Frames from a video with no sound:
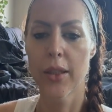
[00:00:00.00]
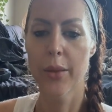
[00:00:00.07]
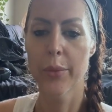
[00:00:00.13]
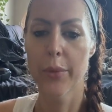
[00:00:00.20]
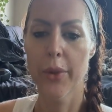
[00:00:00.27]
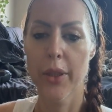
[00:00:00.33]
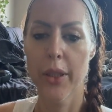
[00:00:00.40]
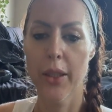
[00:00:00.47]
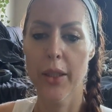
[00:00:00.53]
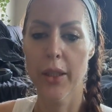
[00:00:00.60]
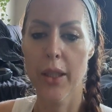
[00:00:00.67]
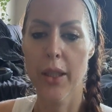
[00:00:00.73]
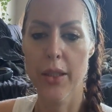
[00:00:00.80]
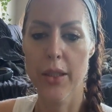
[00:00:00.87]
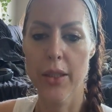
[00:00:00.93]
Good
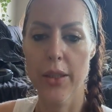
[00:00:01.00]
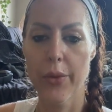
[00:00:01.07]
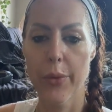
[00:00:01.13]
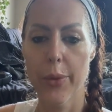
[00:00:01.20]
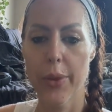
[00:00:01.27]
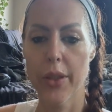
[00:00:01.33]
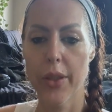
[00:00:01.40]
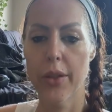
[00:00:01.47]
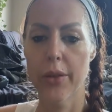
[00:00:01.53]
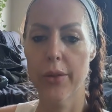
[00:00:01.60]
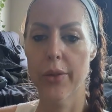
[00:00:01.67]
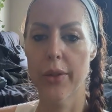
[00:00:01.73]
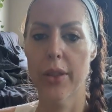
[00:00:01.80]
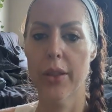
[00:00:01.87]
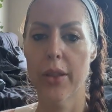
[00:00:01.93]
morning. How's everybody
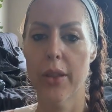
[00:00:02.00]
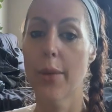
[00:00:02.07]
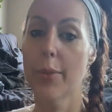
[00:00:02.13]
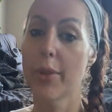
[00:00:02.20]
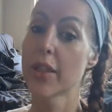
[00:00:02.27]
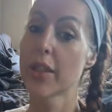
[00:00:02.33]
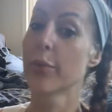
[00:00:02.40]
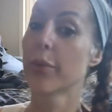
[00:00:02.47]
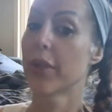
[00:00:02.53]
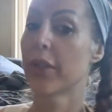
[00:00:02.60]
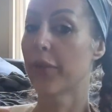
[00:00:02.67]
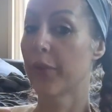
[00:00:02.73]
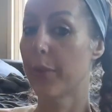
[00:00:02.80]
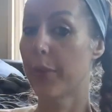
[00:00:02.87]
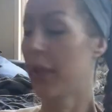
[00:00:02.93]
doing? I mean, it's
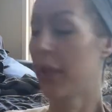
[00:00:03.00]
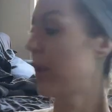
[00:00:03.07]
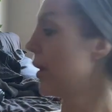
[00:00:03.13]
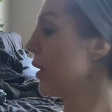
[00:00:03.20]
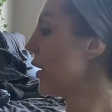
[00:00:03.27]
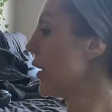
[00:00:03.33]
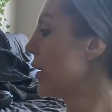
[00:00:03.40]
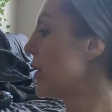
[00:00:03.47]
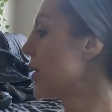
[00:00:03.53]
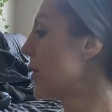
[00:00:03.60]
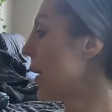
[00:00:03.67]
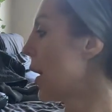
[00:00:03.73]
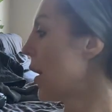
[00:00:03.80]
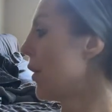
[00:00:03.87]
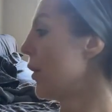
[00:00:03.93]
morning for me. It's
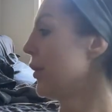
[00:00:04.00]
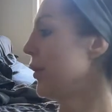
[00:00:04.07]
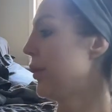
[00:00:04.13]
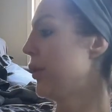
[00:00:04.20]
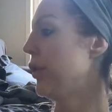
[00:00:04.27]
about